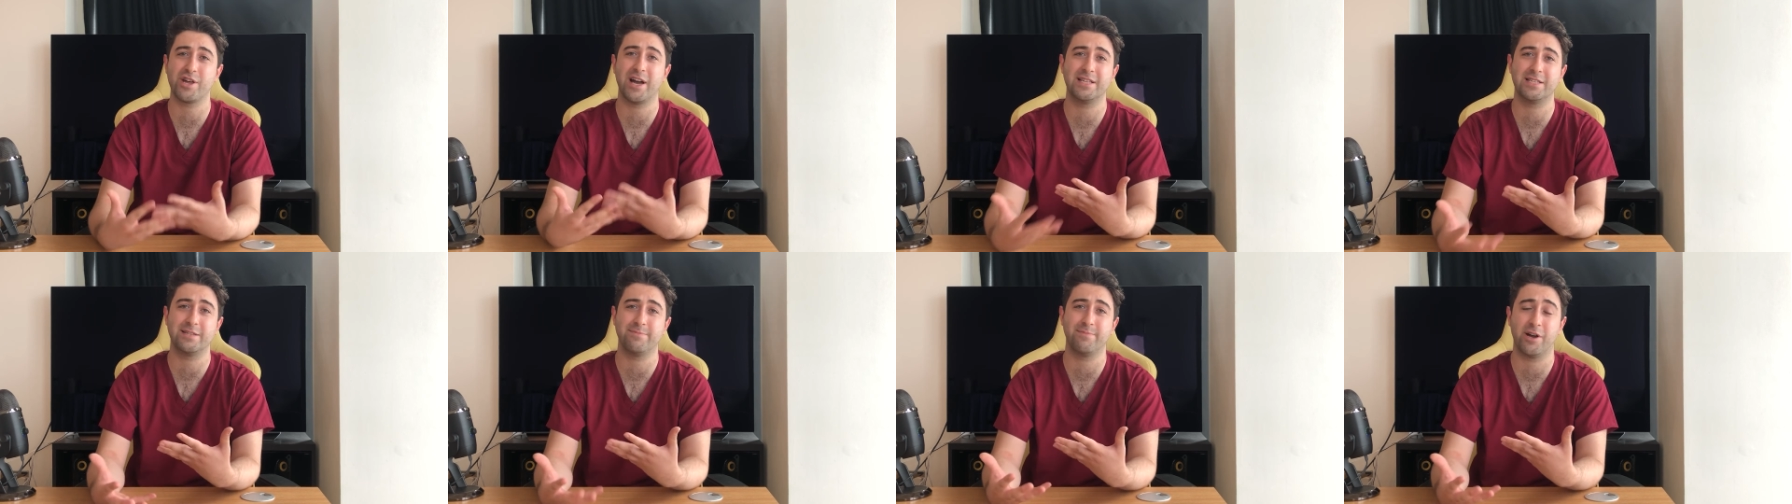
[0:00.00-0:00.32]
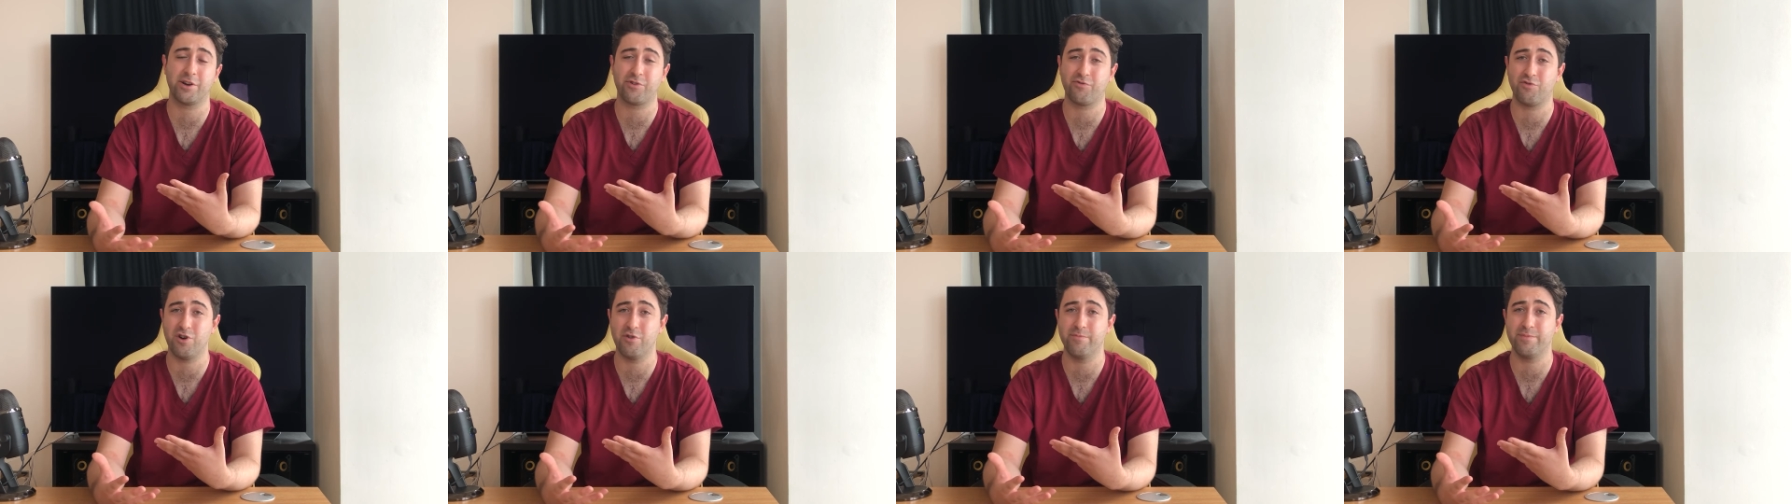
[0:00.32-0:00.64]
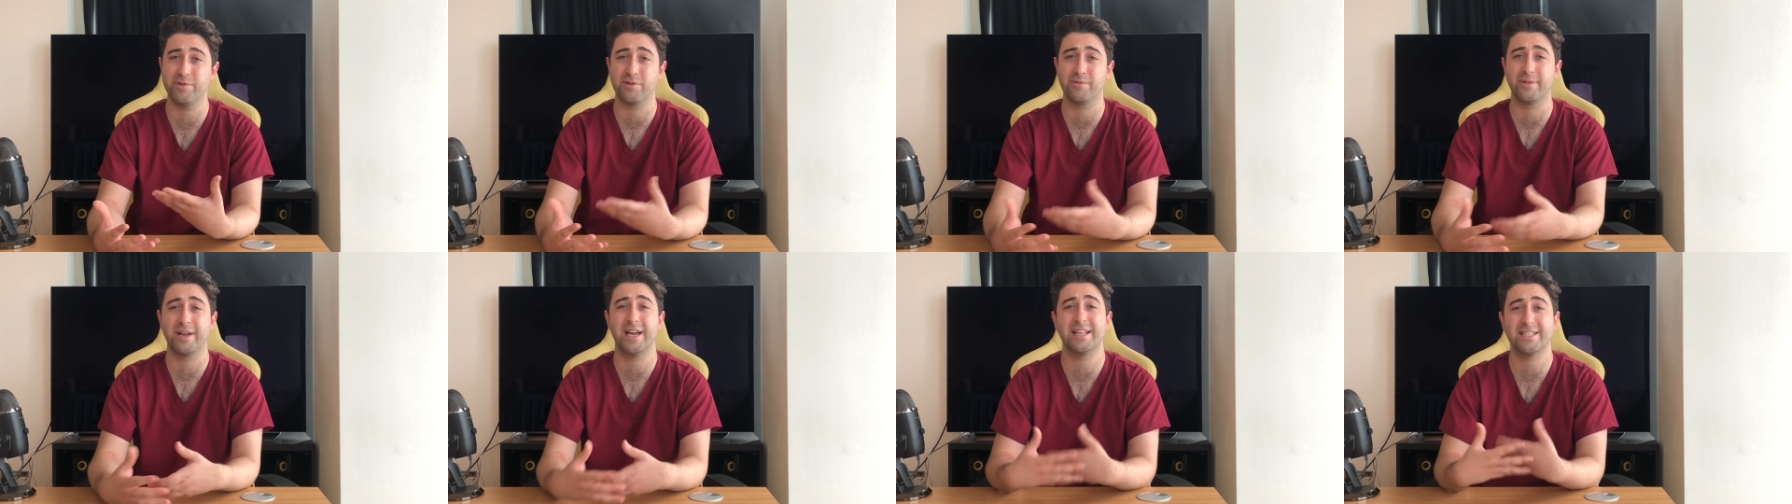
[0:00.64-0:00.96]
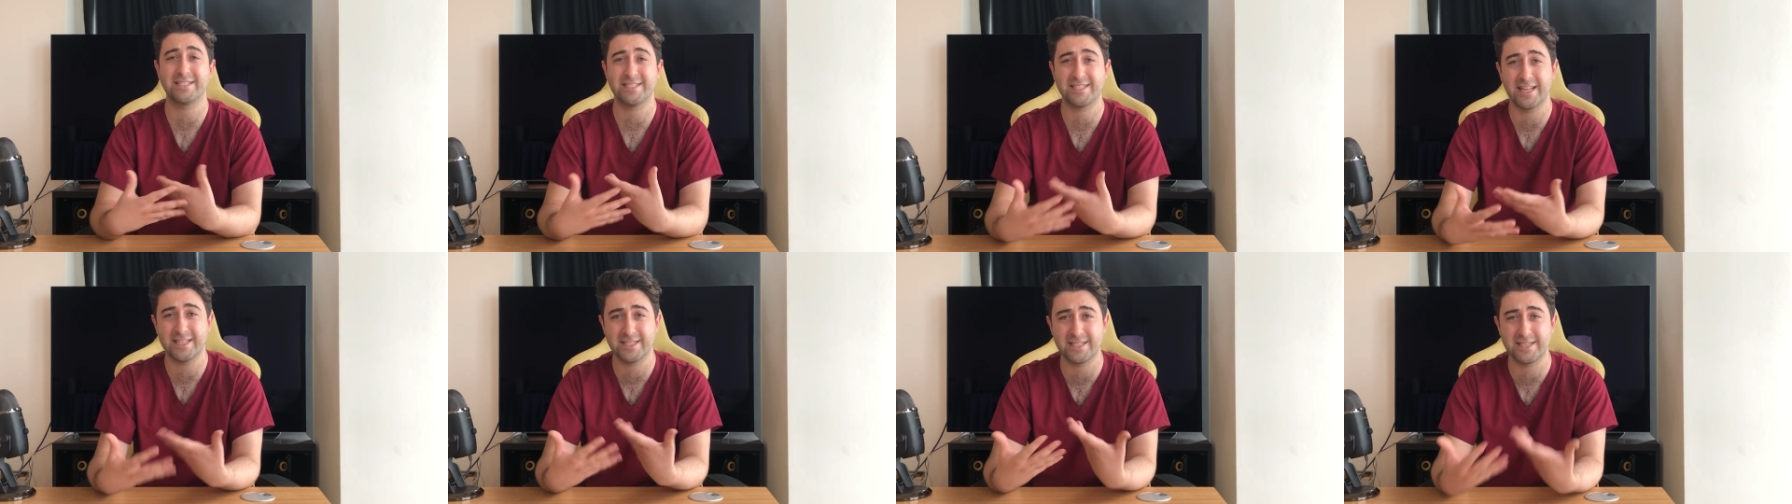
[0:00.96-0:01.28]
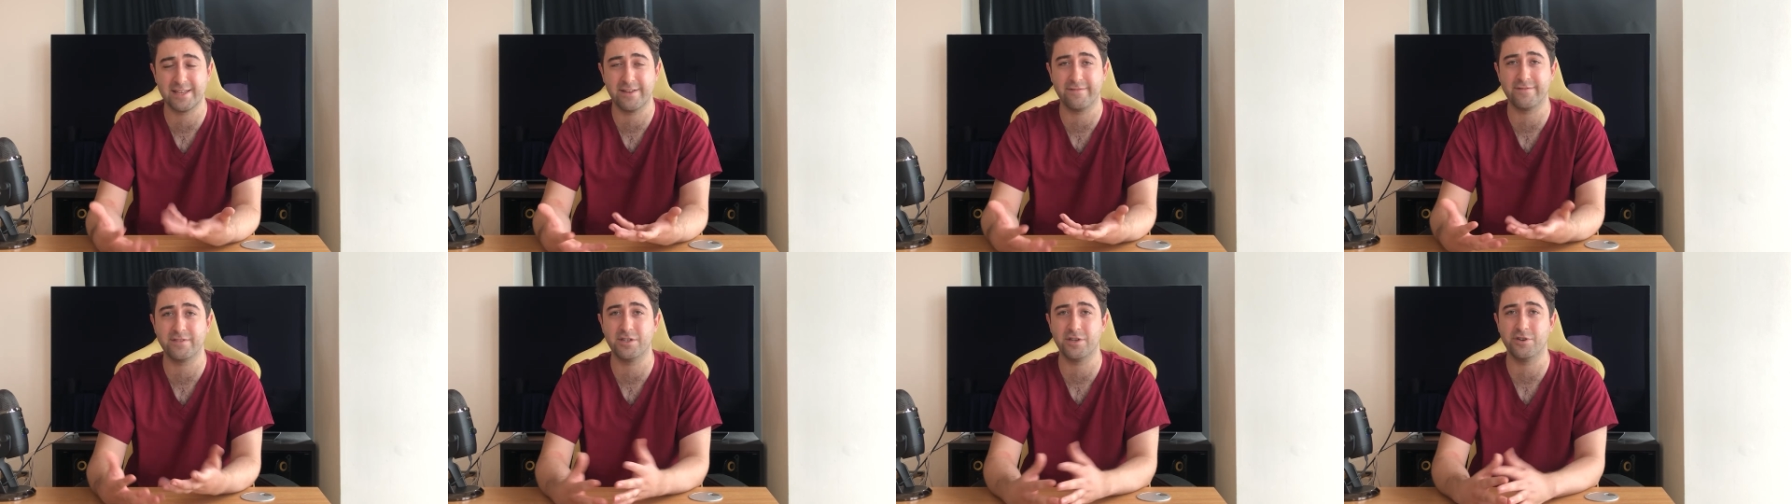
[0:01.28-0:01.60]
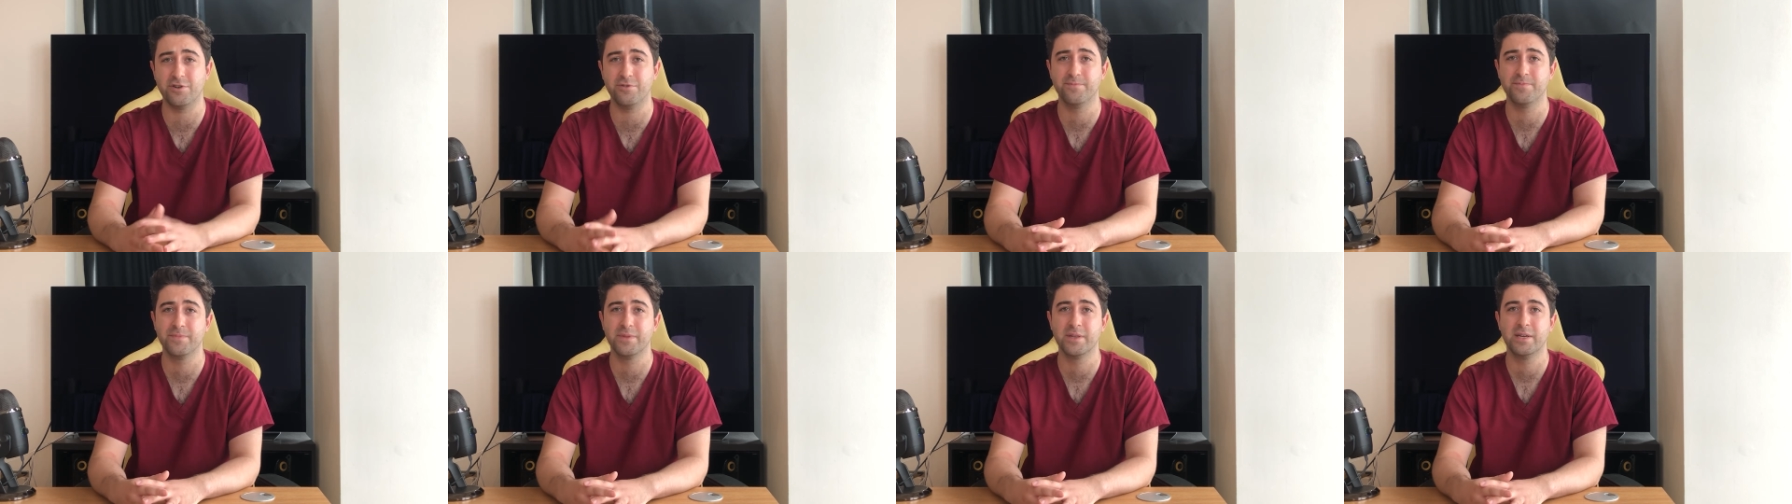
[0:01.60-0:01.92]
antimicrobial it's sensitive
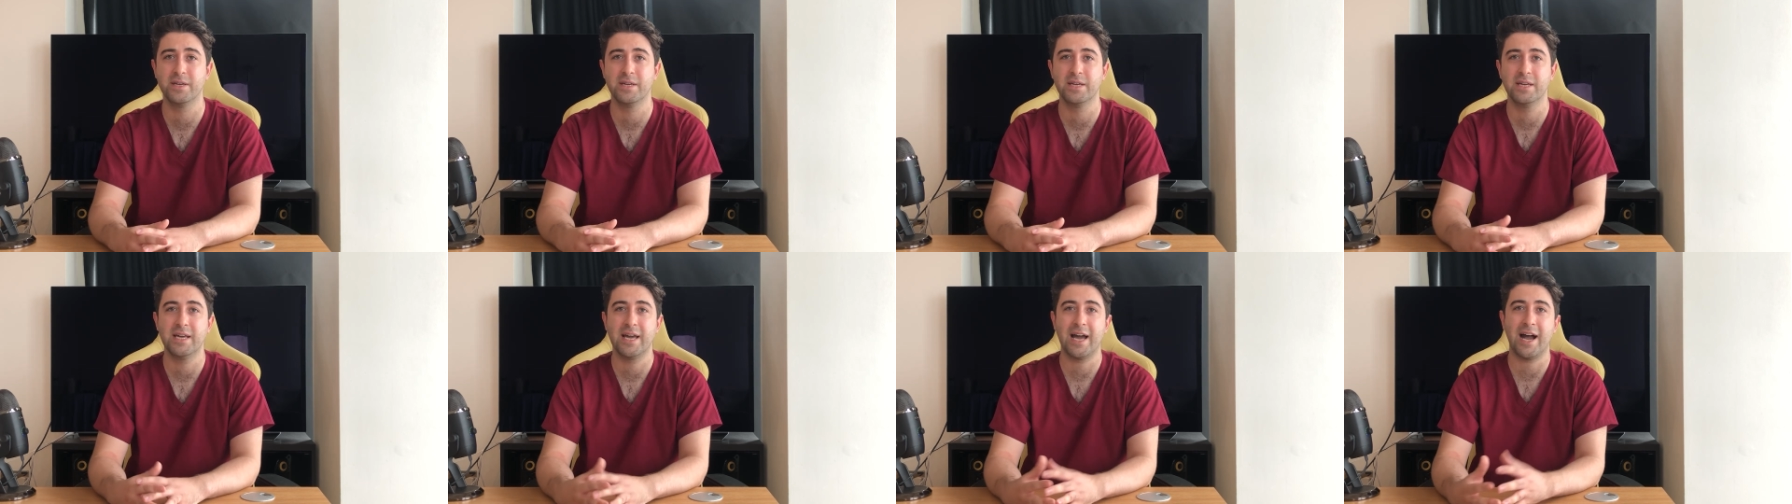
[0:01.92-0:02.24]
to.